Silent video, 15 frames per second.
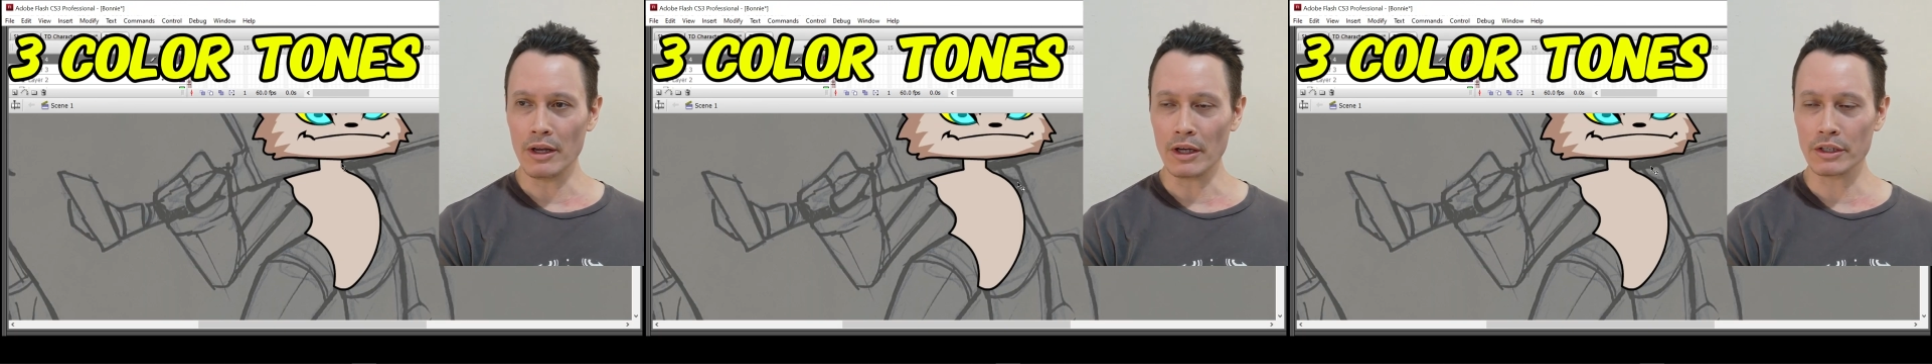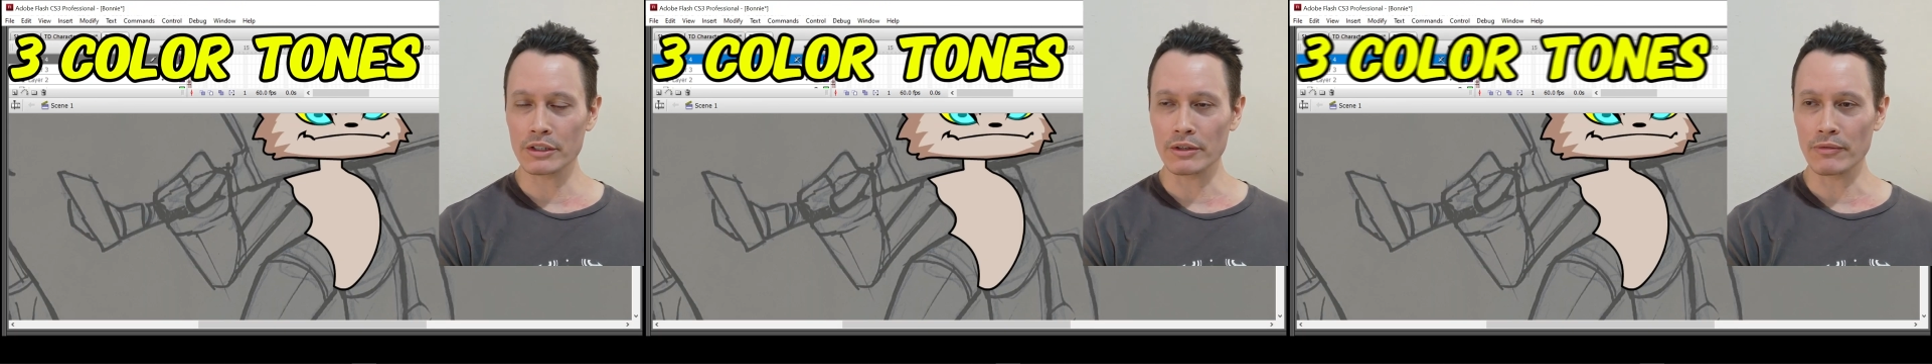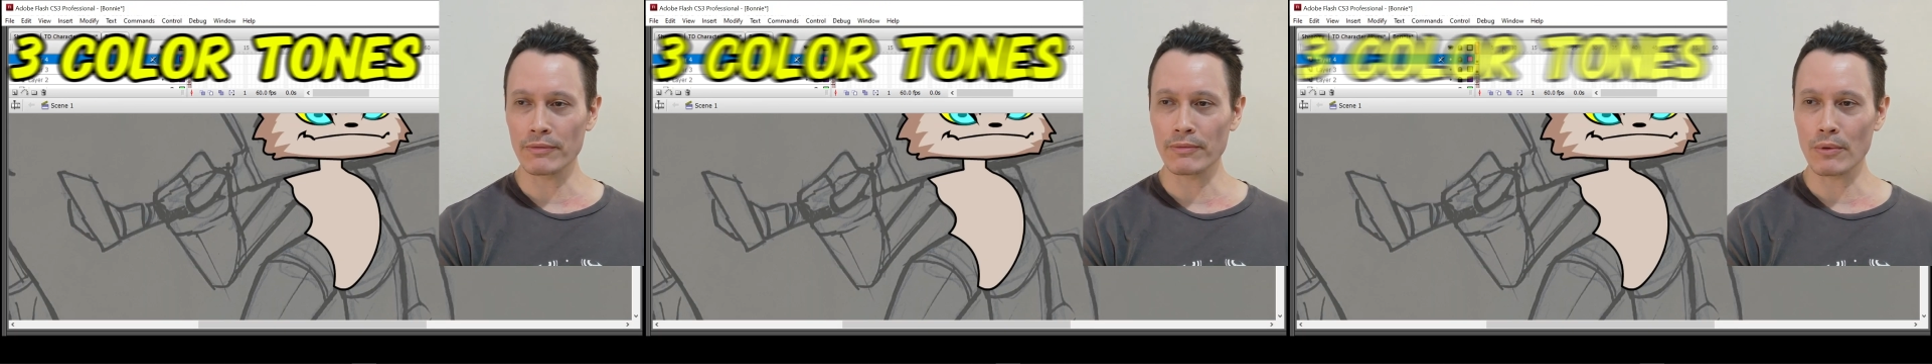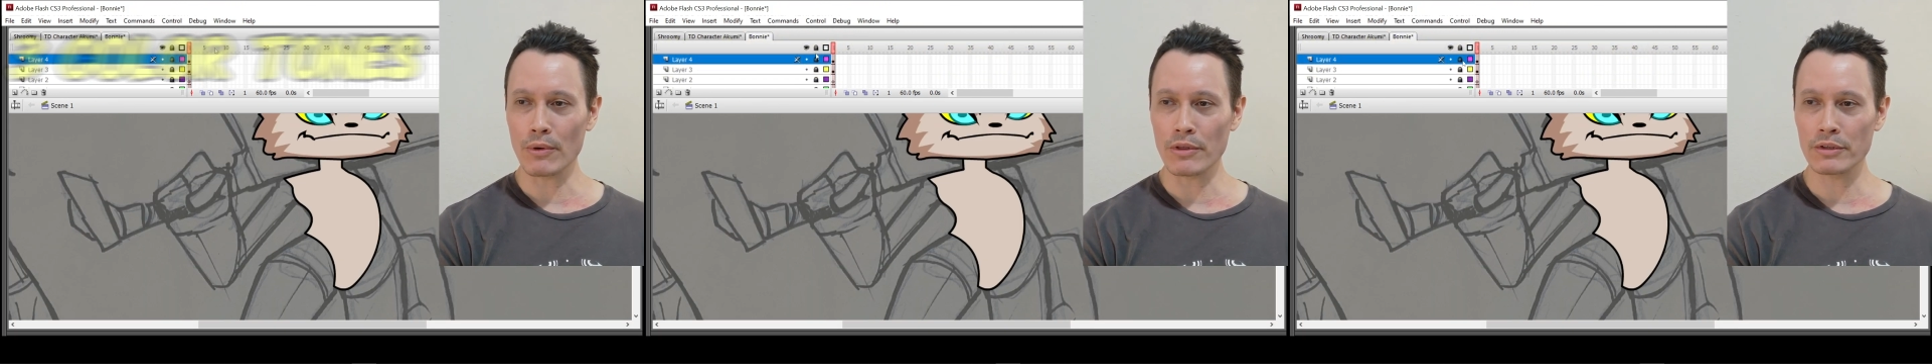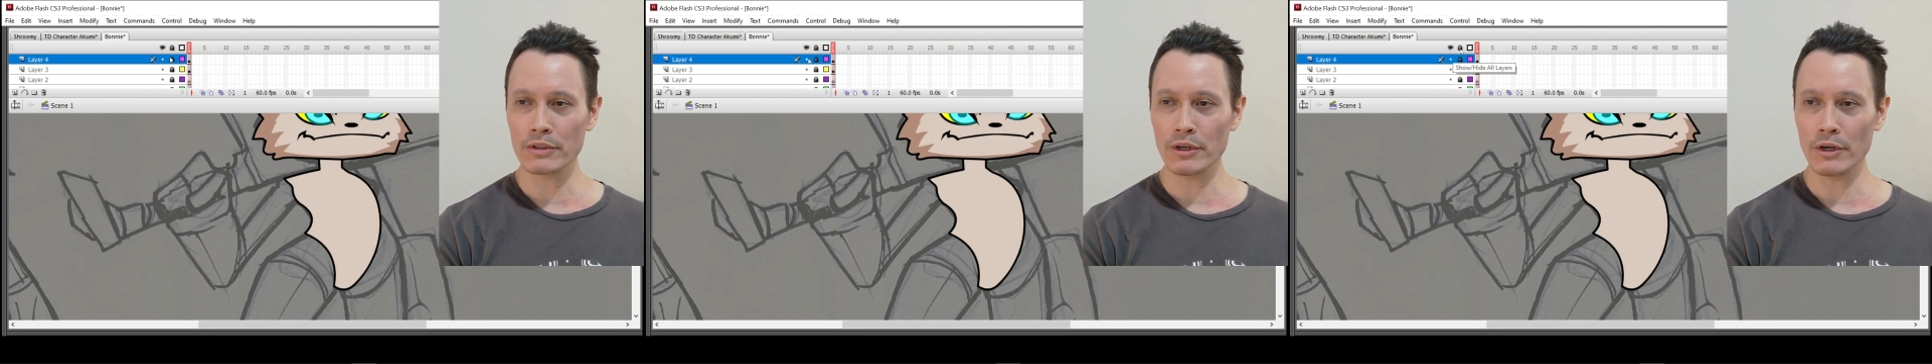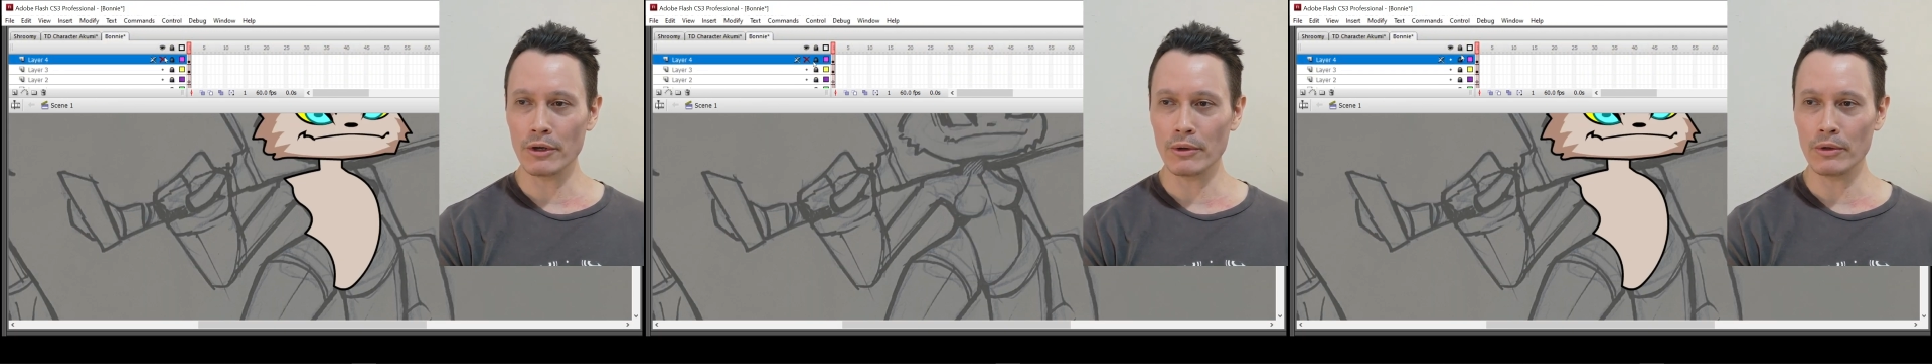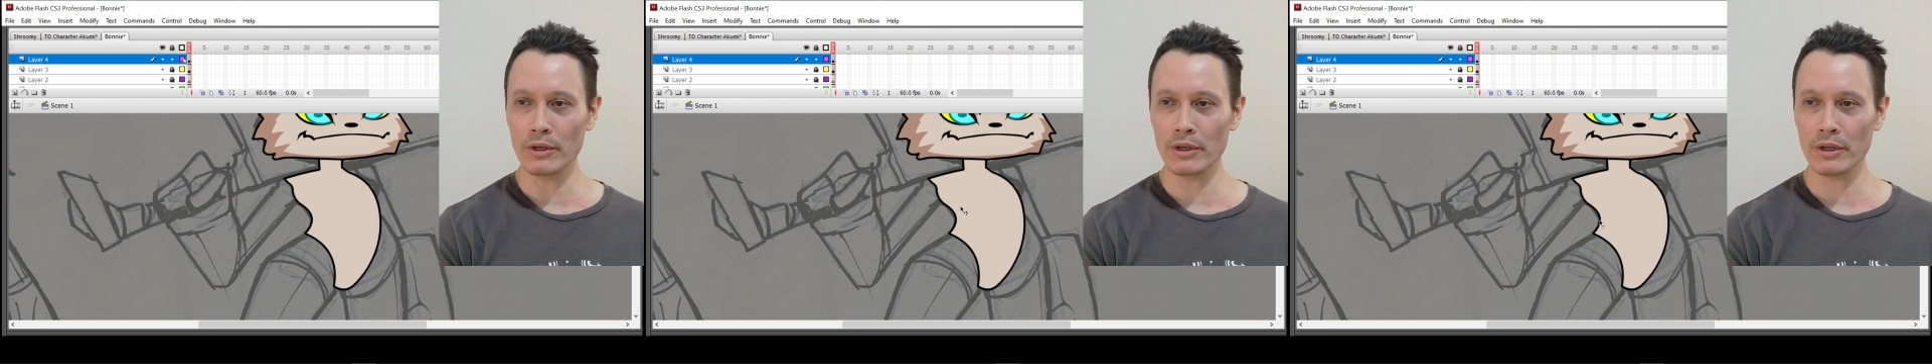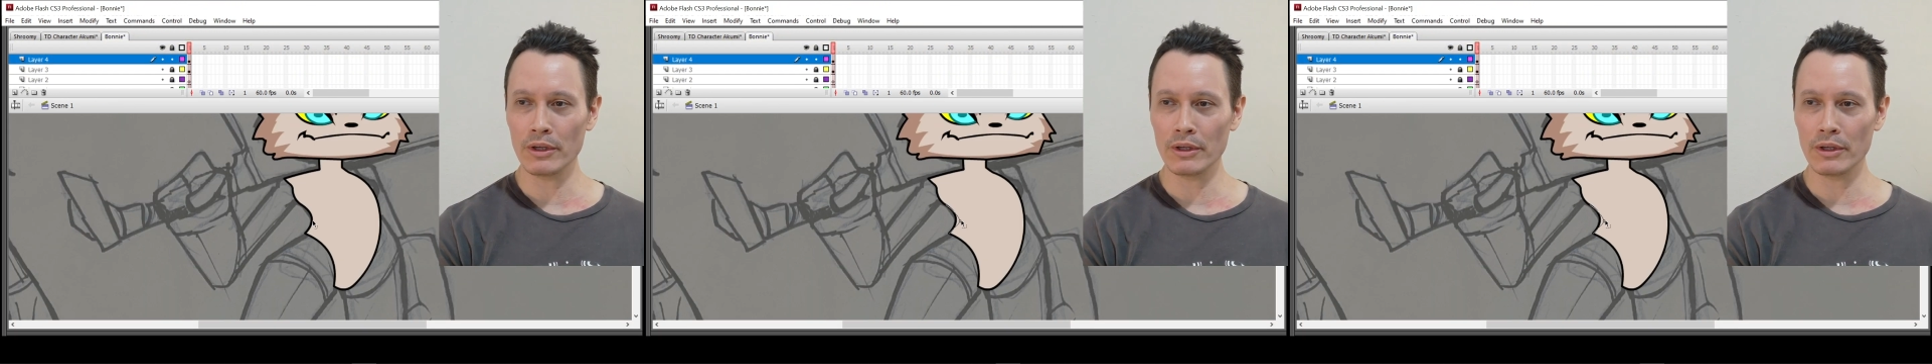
extra 4th tone